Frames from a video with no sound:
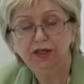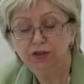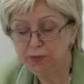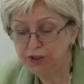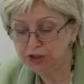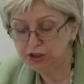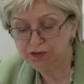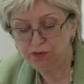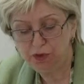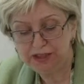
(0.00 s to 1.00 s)
The British
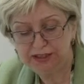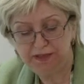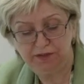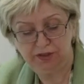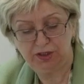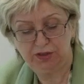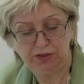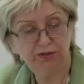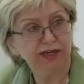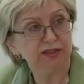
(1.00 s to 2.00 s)
avoid giving
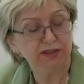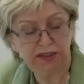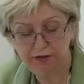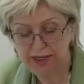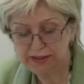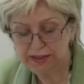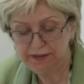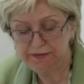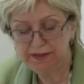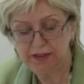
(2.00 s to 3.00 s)

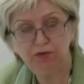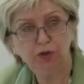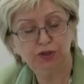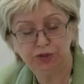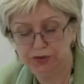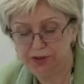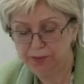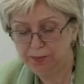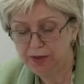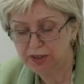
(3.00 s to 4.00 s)
directives, avoid using
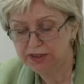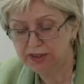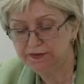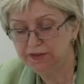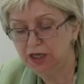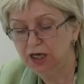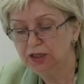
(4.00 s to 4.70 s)
imperatives,